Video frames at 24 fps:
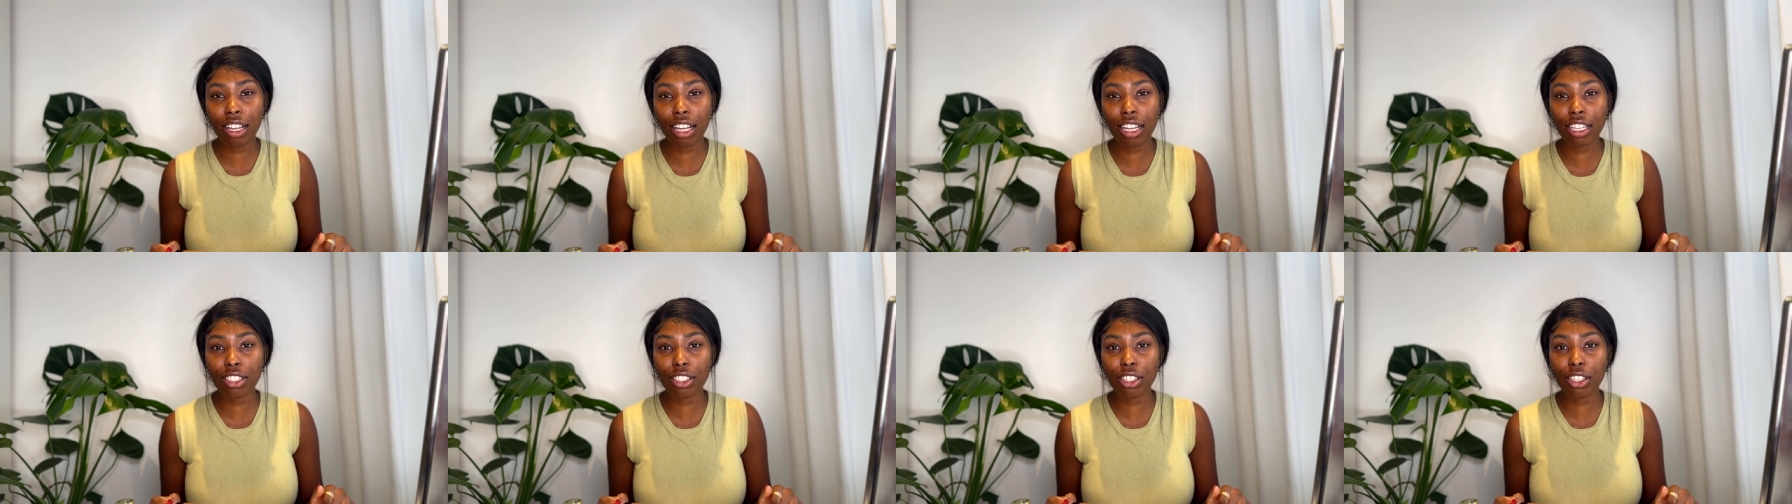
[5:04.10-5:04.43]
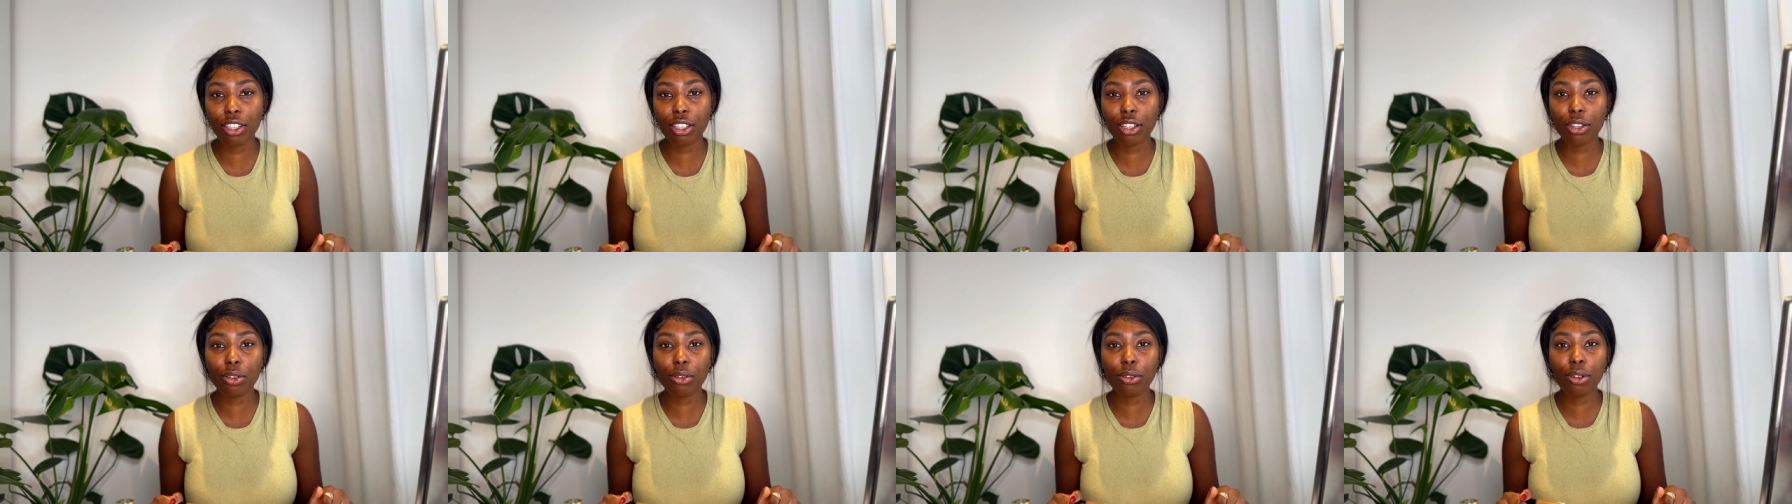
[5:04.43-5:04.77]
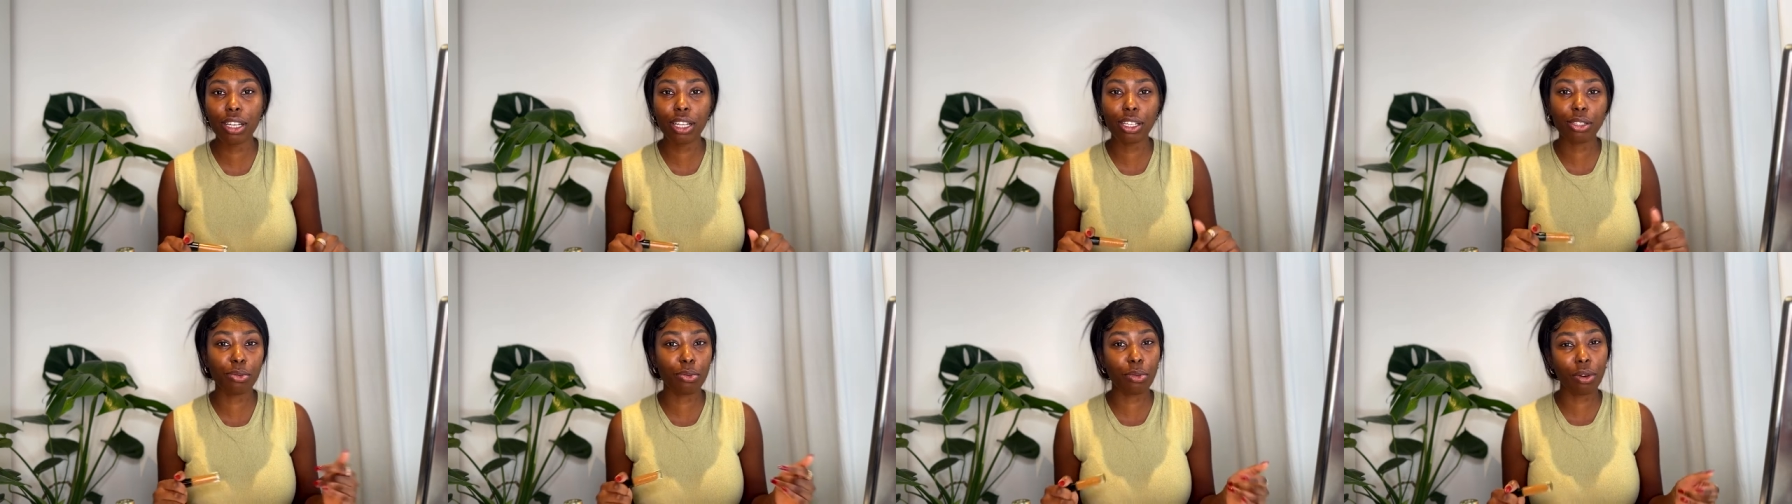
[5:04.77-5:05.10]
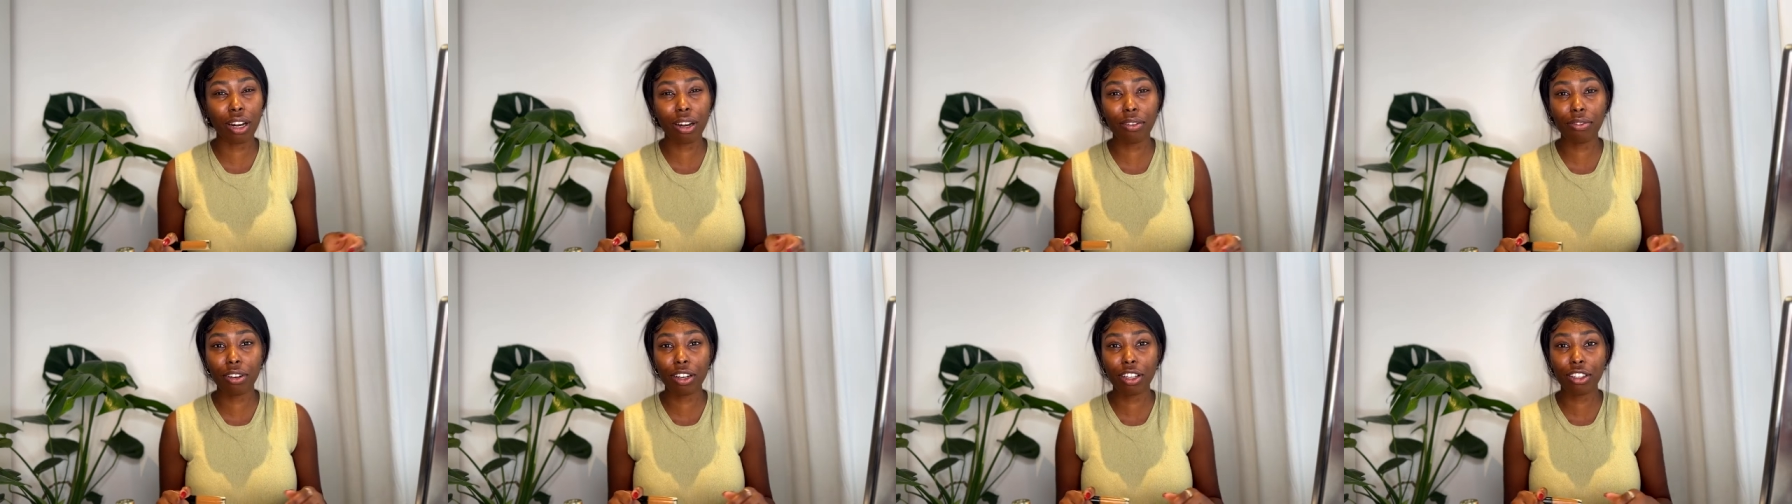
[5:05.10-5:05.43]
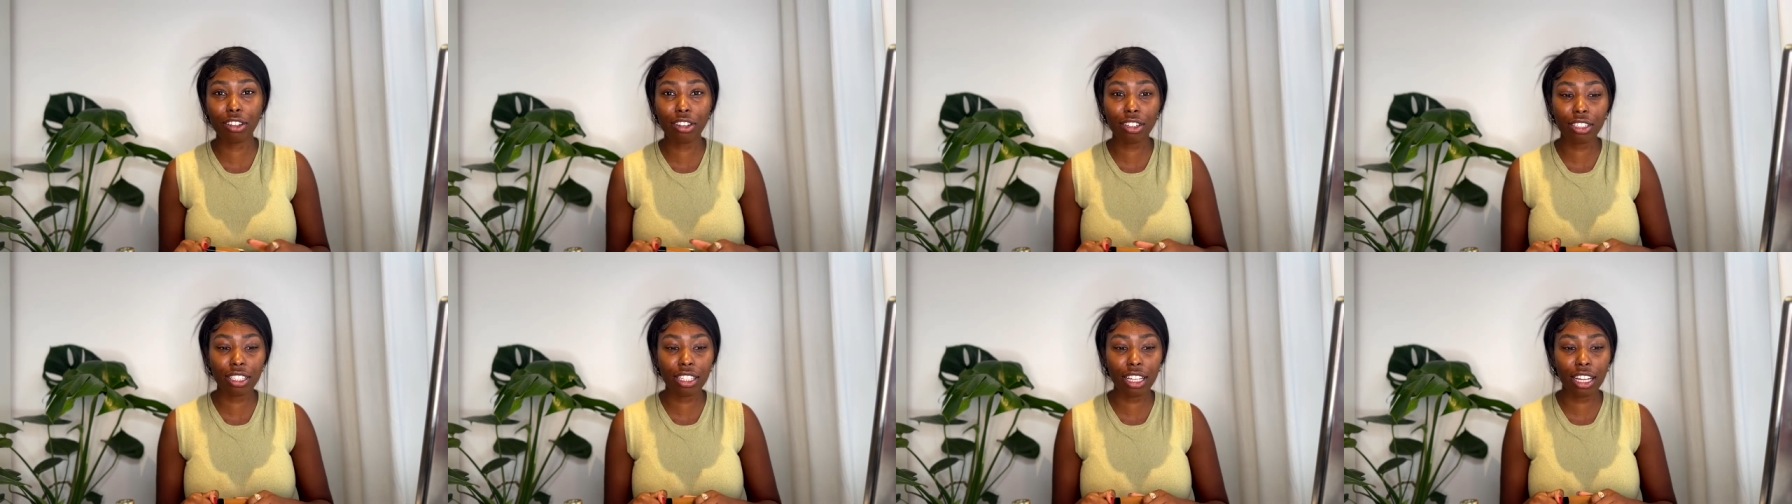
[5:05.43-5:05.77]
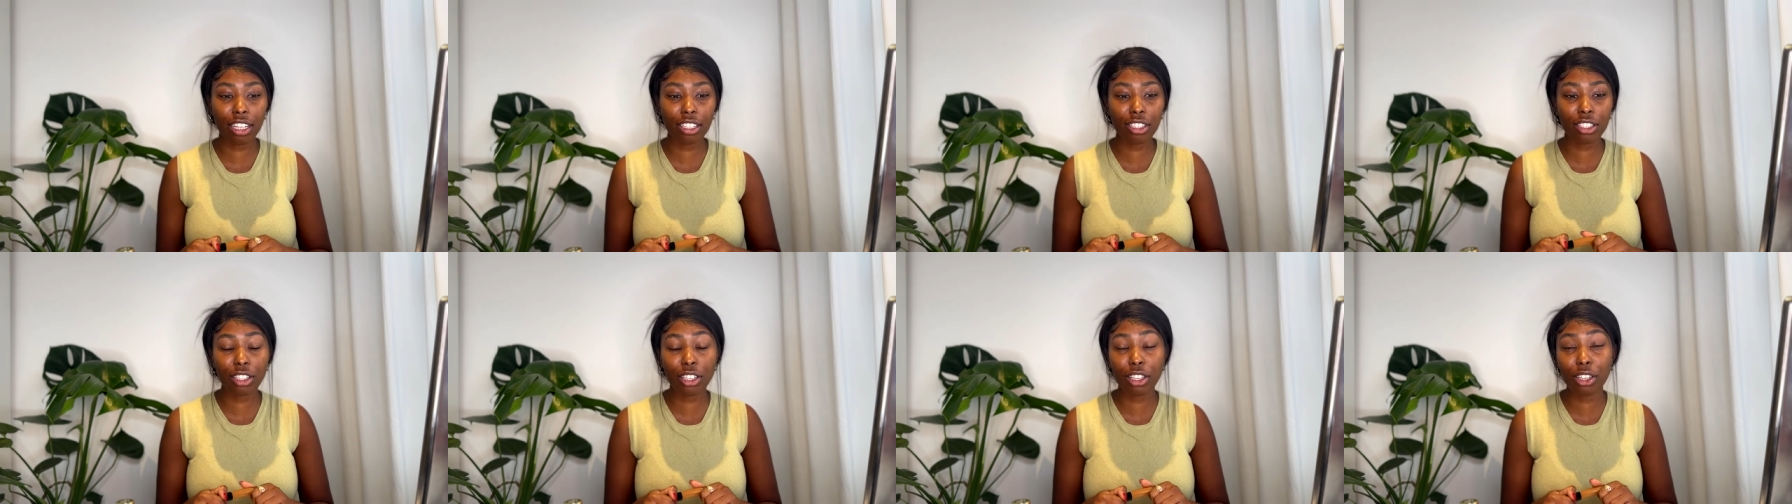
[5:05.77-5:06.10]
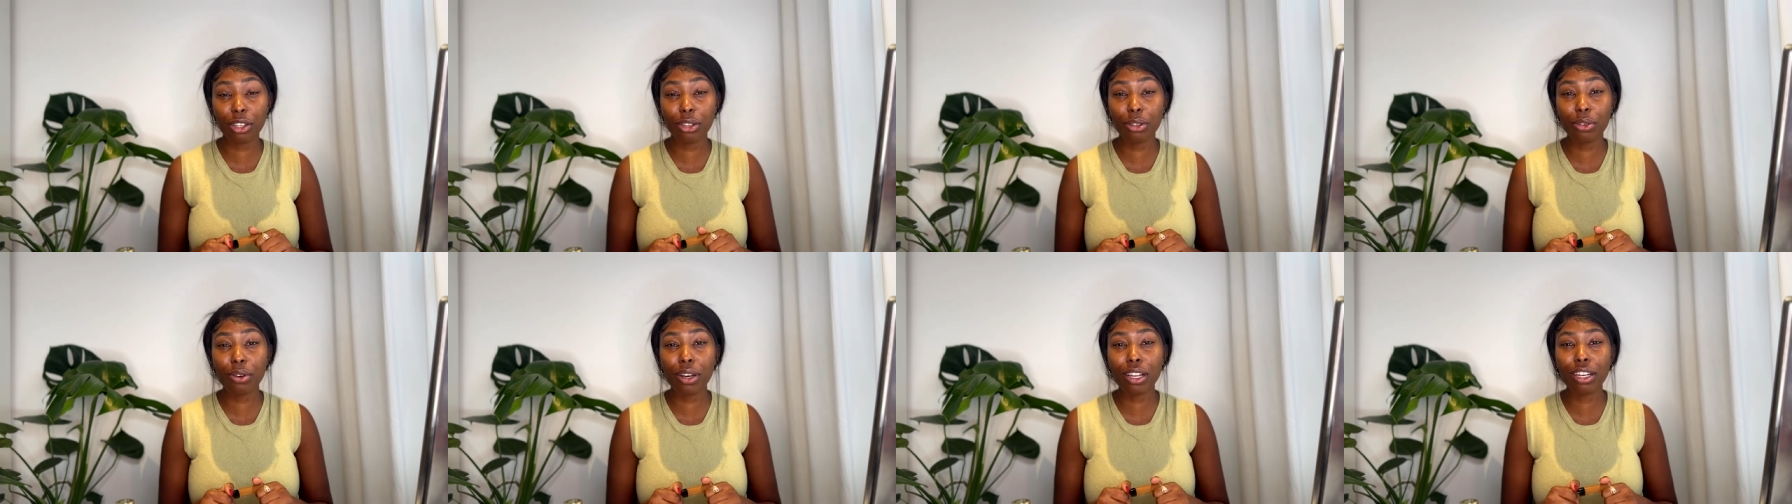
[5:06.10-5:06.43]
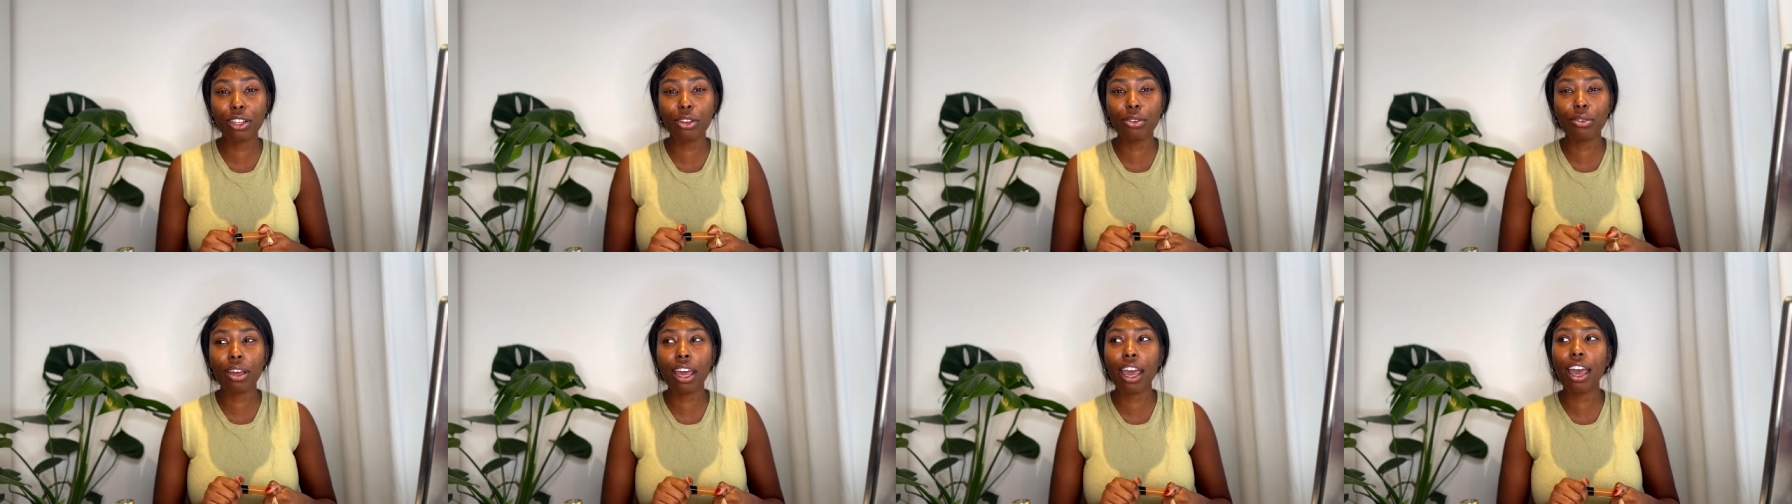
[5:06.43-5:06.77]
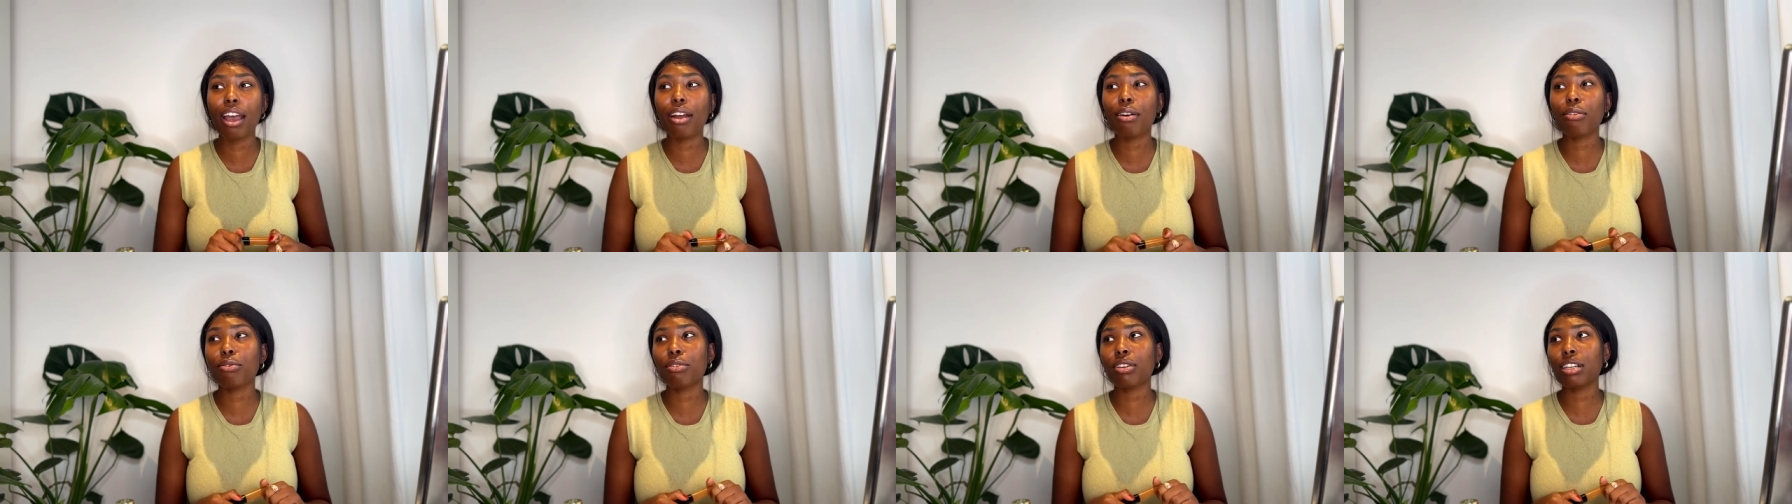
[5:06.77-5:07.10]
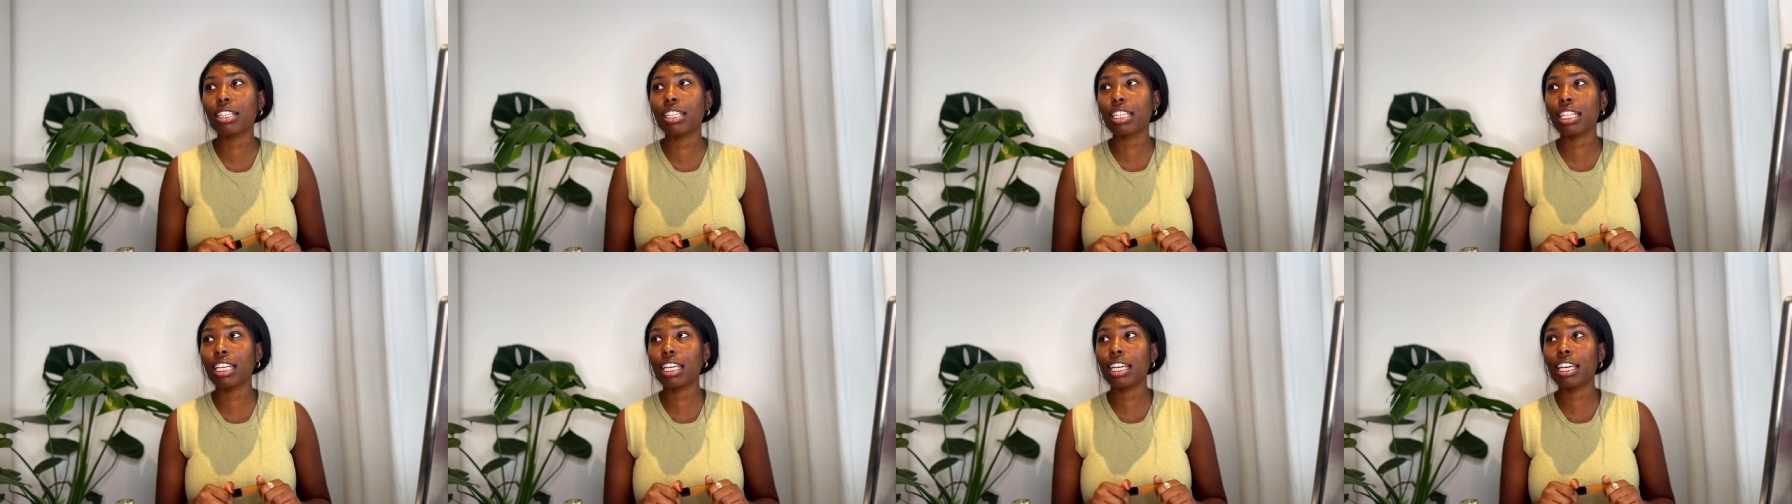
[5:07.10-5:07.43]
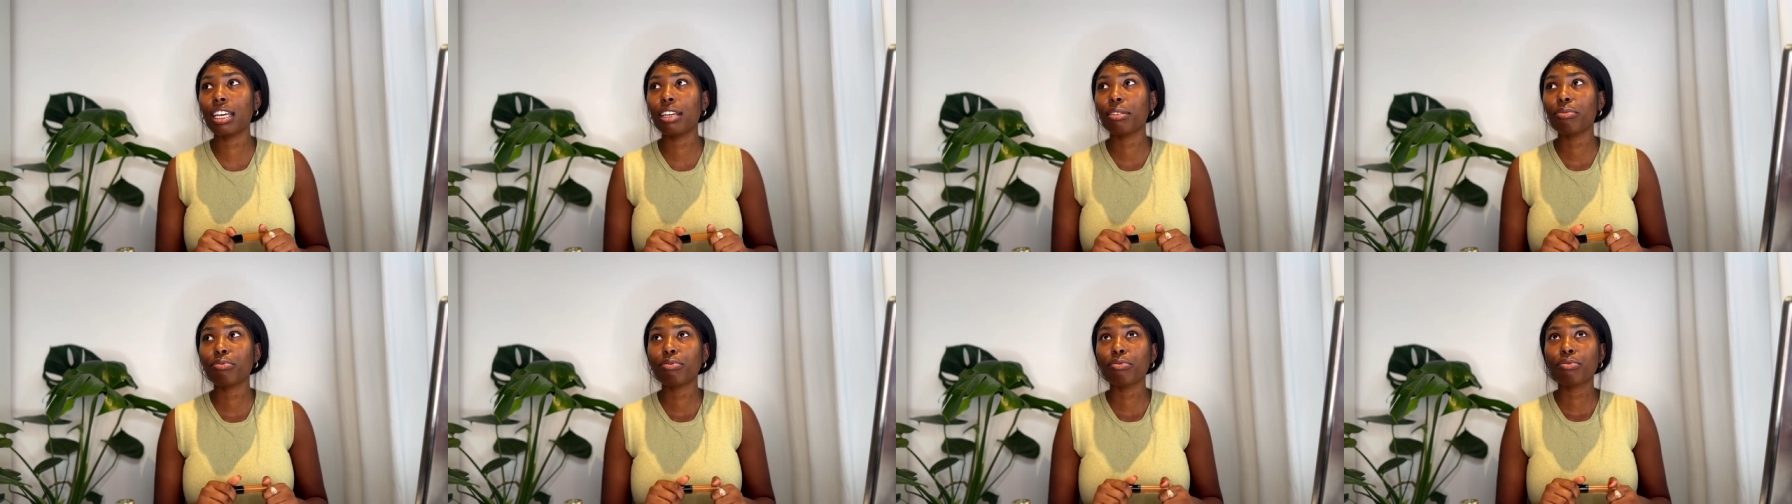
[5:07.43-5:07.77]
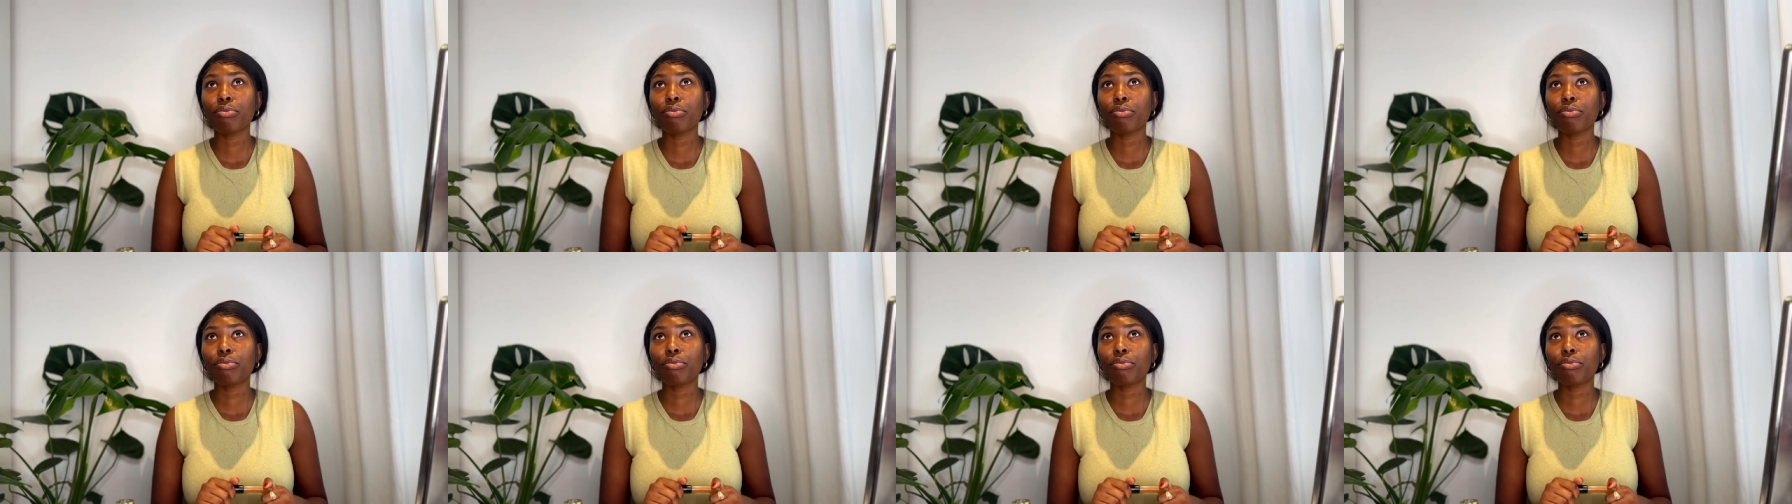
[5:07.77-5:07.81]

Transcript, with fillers: like to you is whatever it looks like to you and you can't really